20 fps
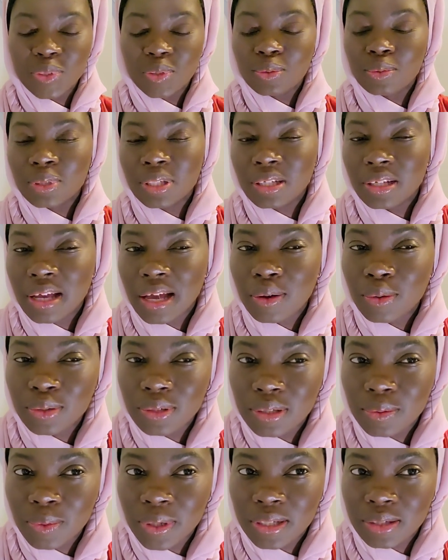Really, I
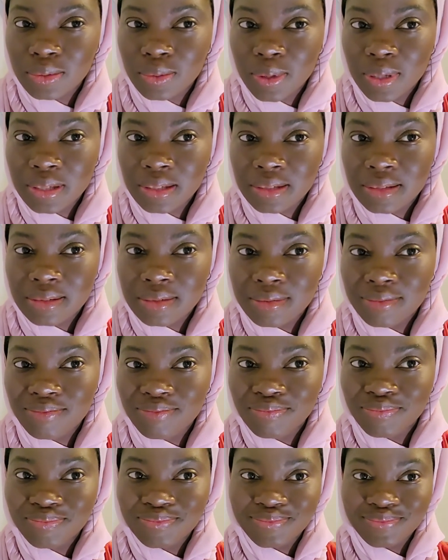only went once.
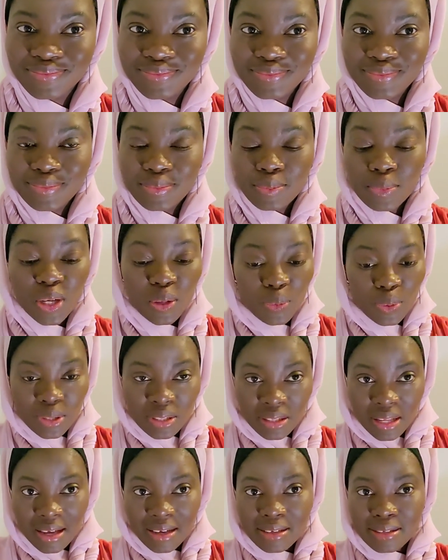But it was
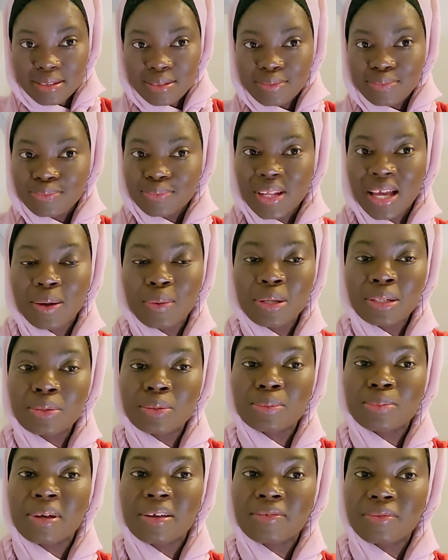nice. I went
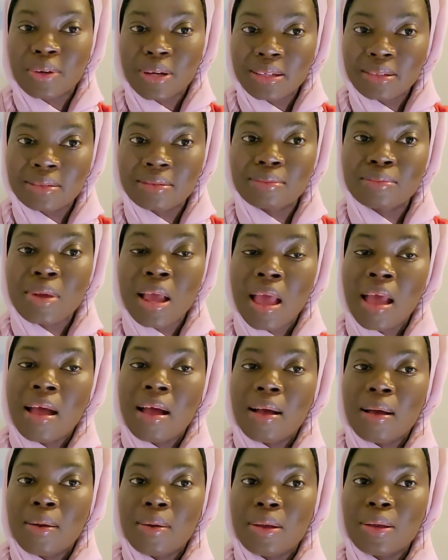with my friend.
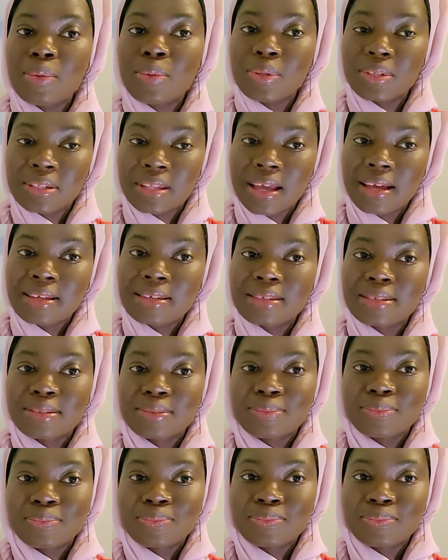It was nice.